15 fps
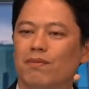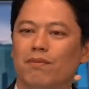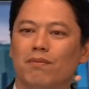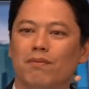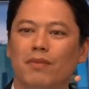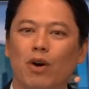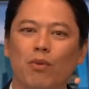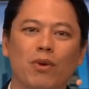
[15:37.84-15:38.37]

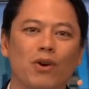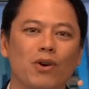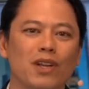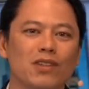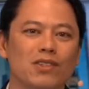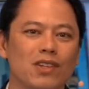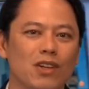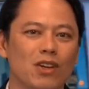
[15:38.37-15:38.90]

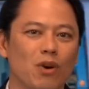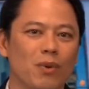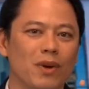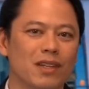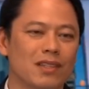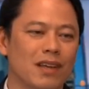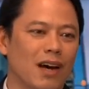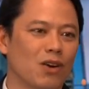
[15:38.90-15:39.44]
Melburnians didn't know what
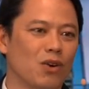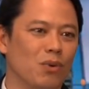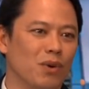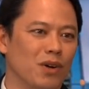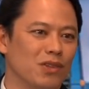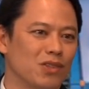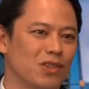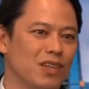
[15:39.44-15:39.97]
a taco
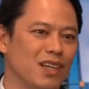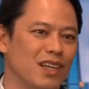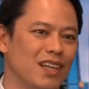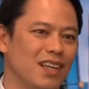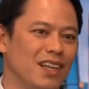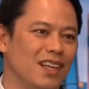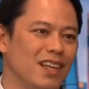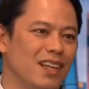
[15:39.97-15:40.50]
was.
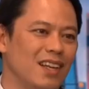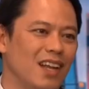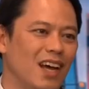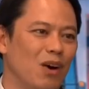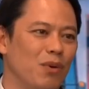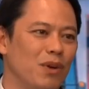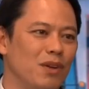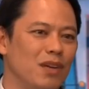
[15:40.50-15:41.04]

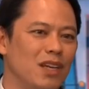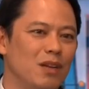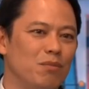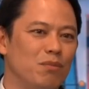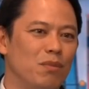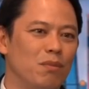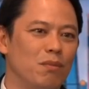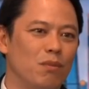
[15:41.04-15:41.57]
Now we eat
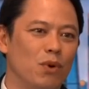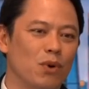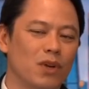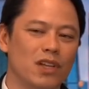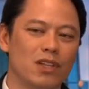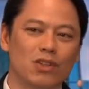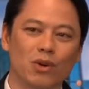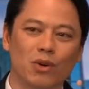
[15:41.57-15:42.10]

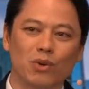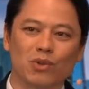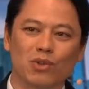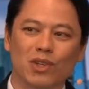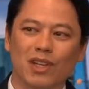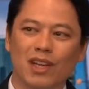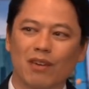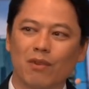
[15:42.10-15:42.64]
burritos
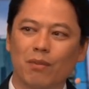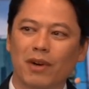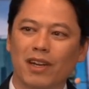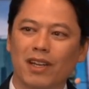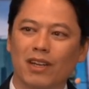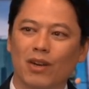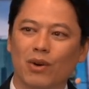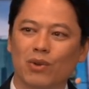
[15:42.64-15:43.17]
and
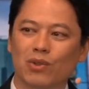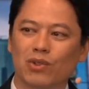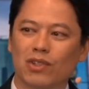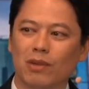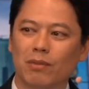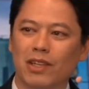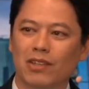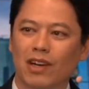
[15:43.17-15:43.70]
everybody knows
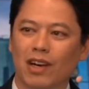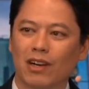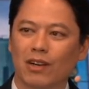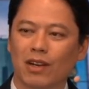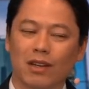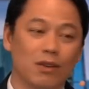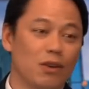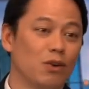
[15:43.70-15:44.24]

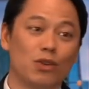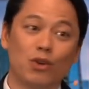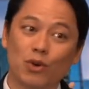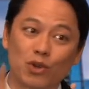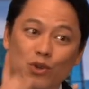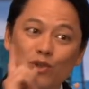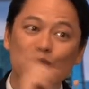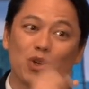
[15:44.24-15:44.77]
chimichanga. Oh no,
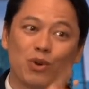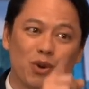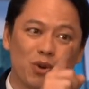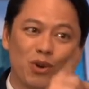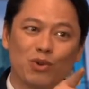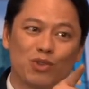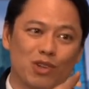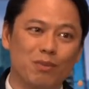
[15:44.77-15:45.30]
you still don't
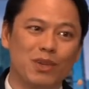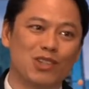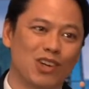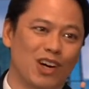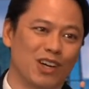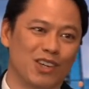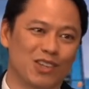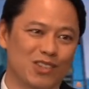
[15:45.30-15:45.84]
know
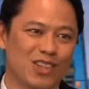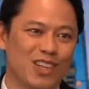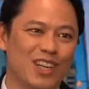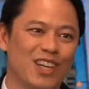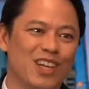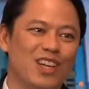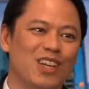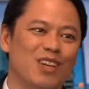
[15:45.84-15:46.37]
chimichangas.
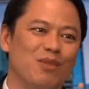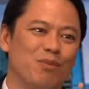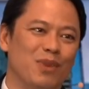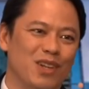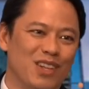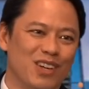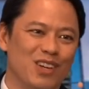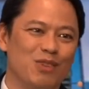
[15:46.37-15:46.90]

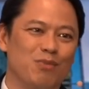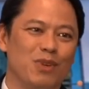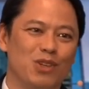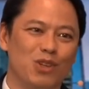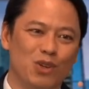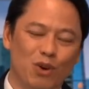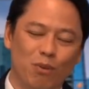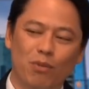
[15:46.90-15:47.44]
But
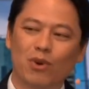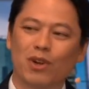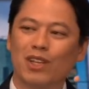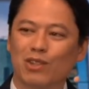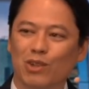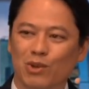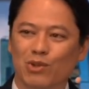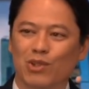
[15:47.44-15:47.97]
you know
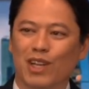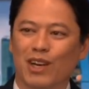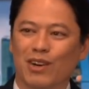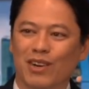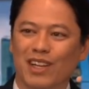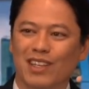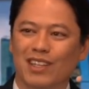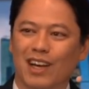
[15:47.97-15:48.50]
burritos now
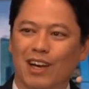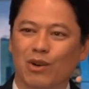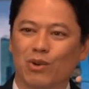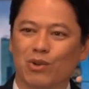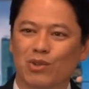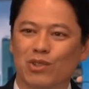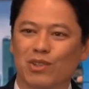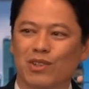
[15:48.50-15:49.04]
and
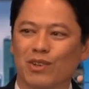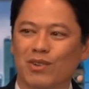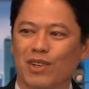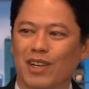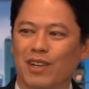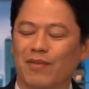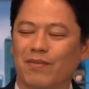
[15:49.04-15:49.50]
tacos, okay.